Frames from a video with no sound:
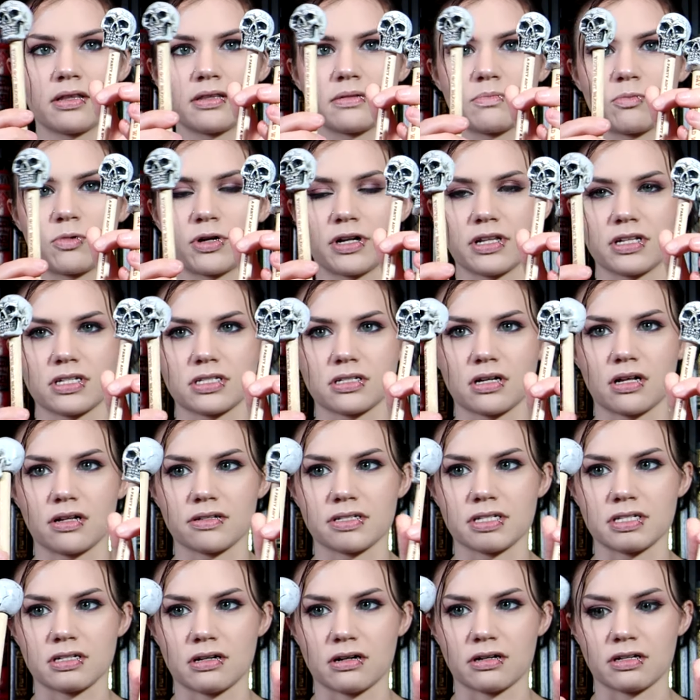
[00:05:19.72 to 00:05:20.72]
one of the
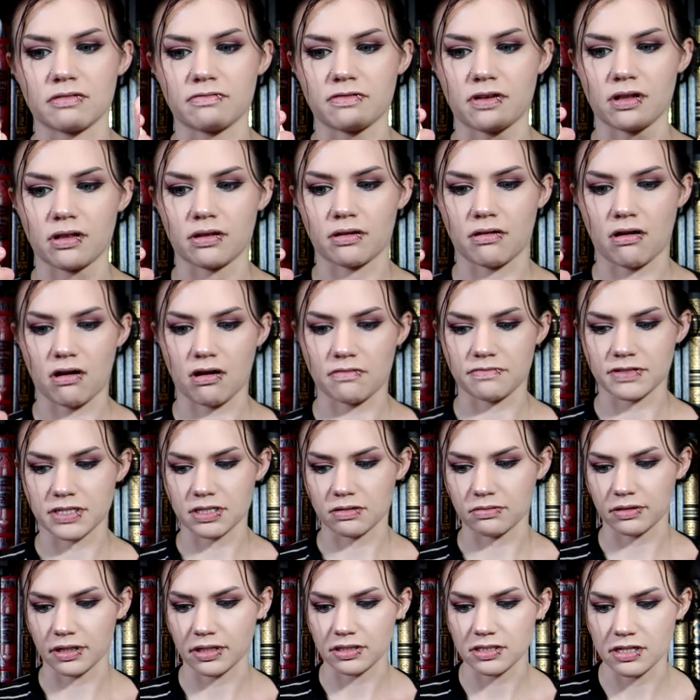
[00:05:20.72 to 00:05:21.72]
skulls has already fallen off, so
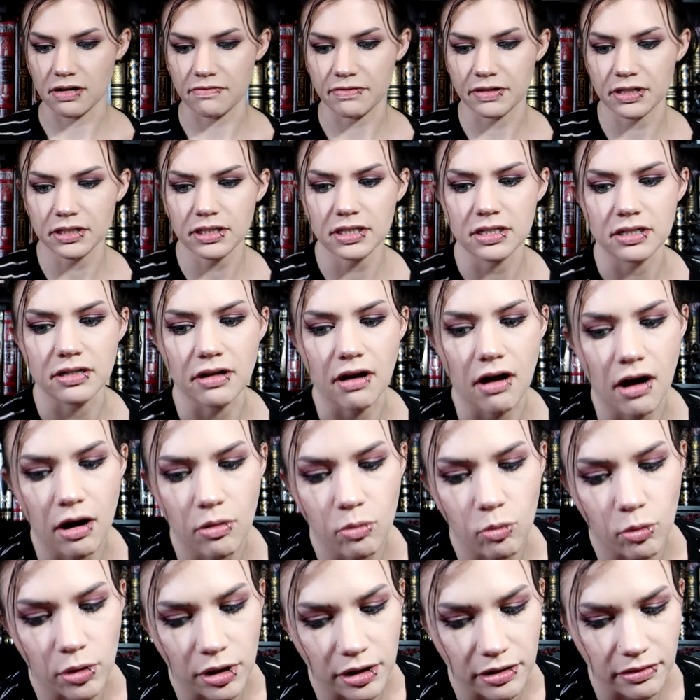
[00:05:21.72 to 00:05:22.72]
like definitely
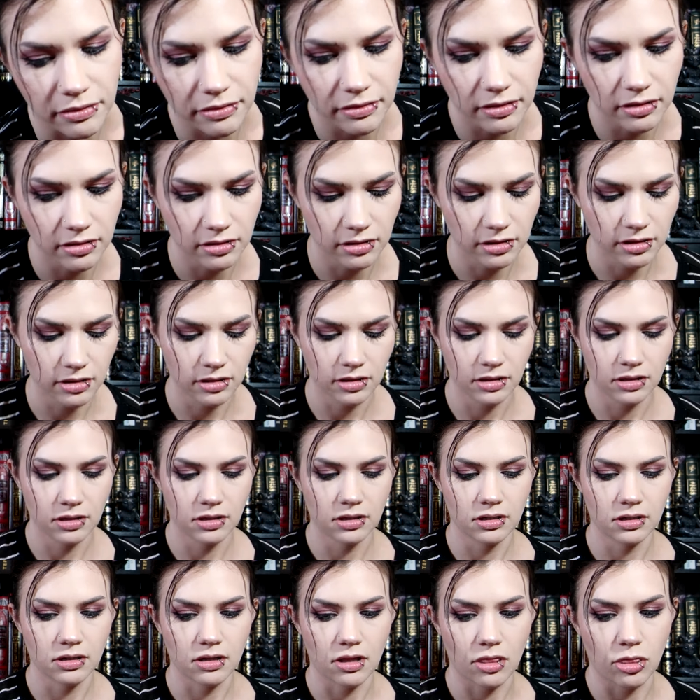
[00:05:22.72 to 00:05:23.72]
not worth
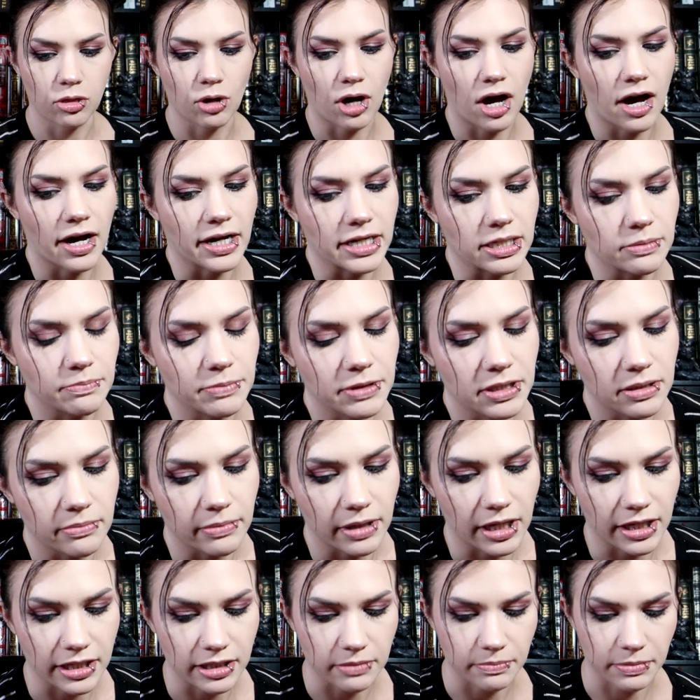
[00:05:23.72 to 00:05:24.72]
the hype in
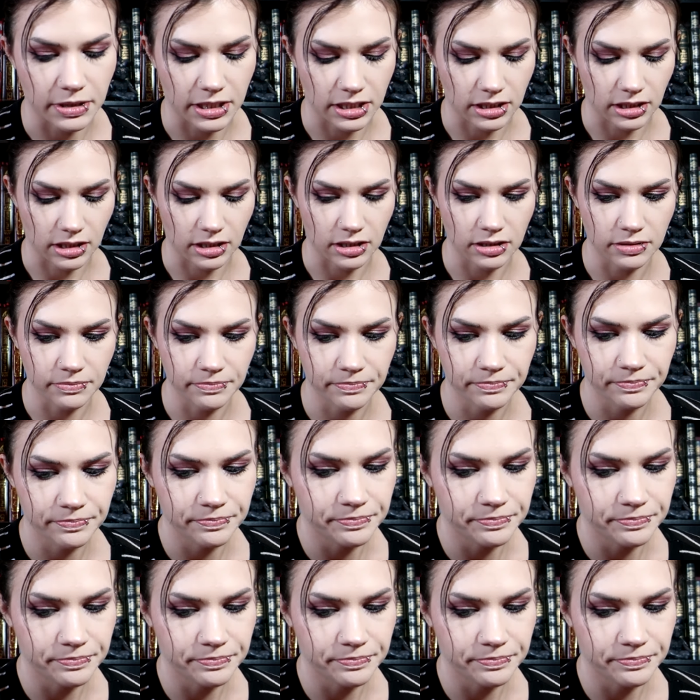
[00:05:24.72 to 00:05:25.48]
my opinion.